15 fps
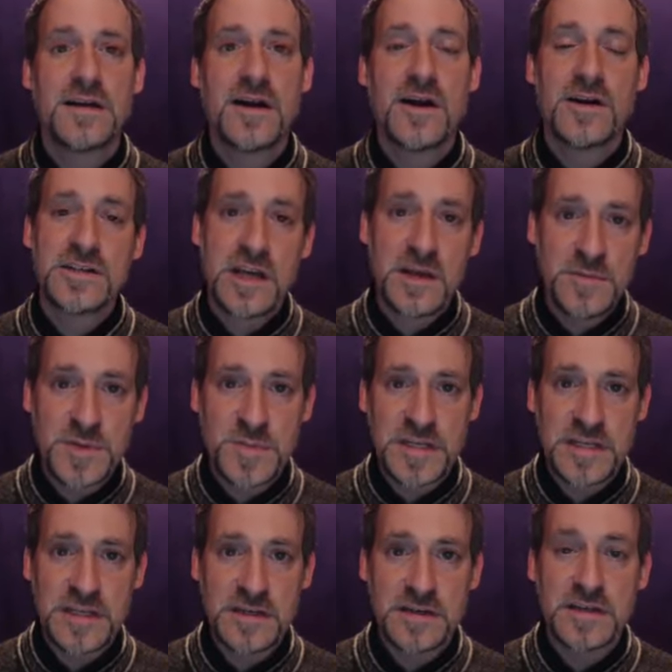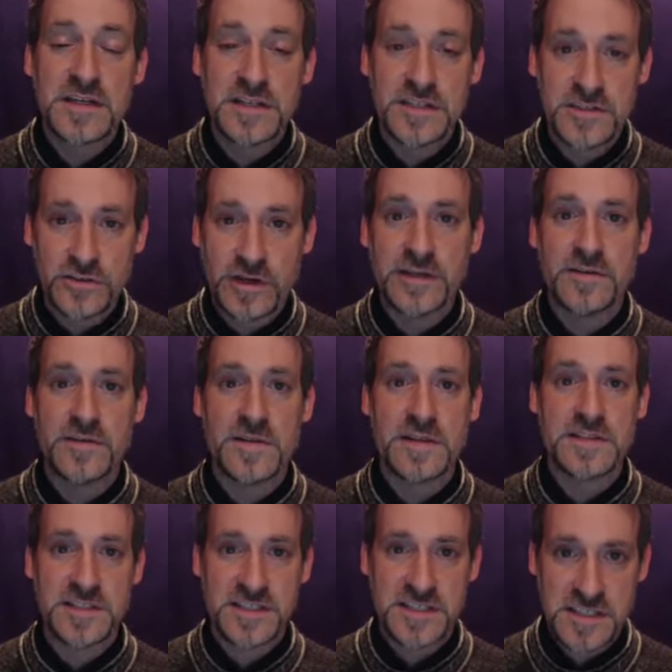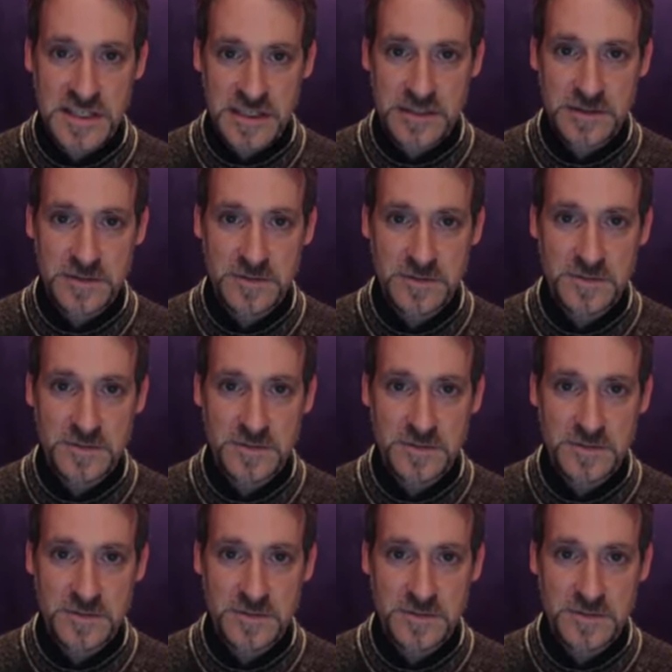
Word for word: R times B is greater than C.